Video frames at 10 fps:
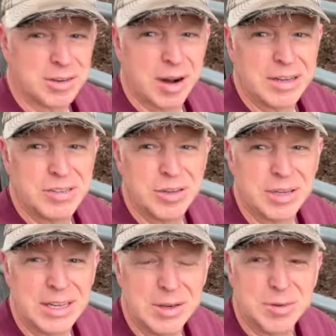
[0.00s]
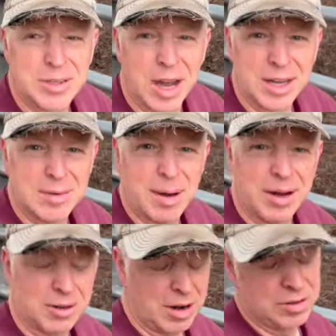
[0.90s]
Greg Judy, and he was talking
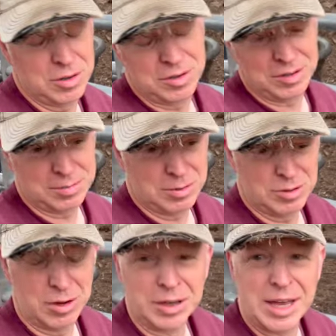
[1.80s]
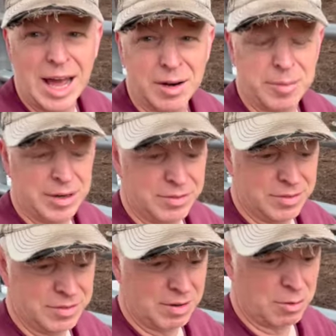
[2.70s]
about, Greg Judy's a Missouri cattleman, if
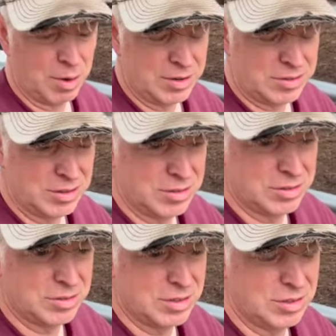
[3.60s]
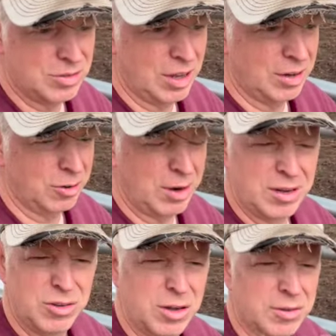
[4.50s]
you've never watched his channel.
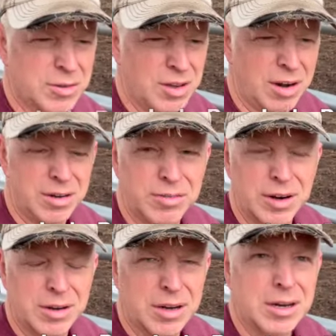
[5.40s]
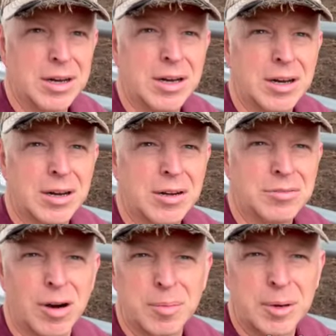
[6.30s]
Greg Judy, regenerative
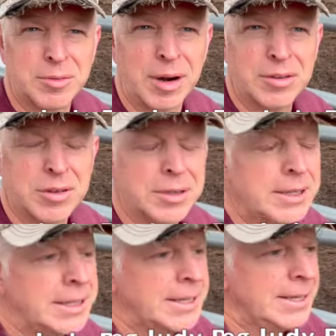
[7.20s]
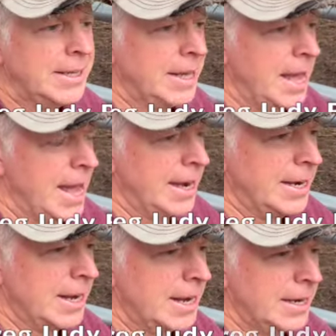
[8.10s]
rancher.
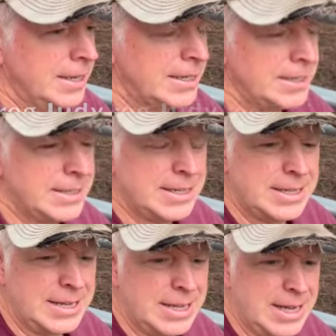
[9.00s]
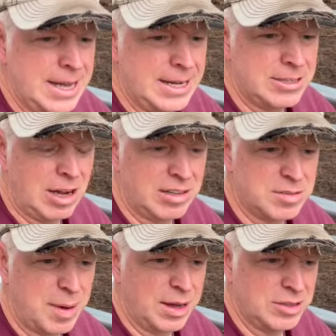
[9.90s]
And he talks
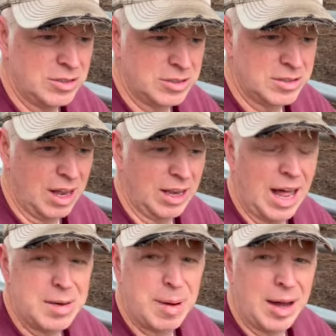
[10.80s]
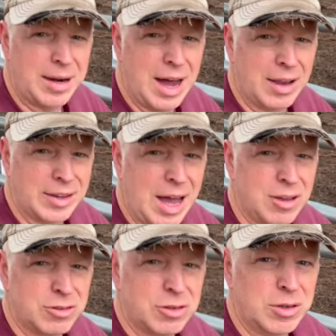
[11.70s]
about, you can tell a lot about how the
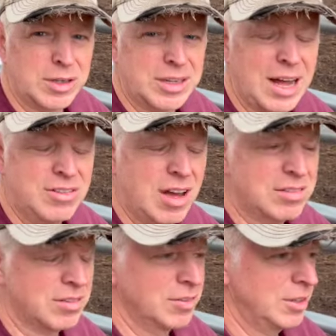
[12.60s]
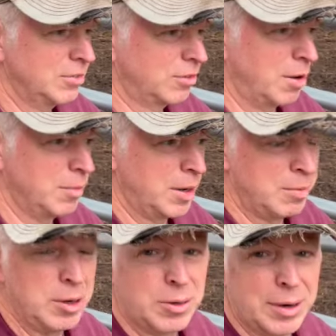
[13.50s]
cows are doing digestively from their
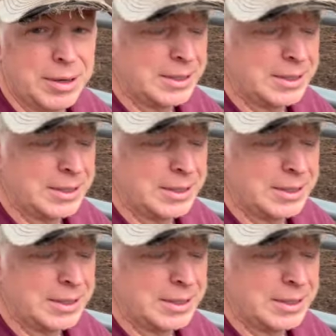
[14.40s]
manure.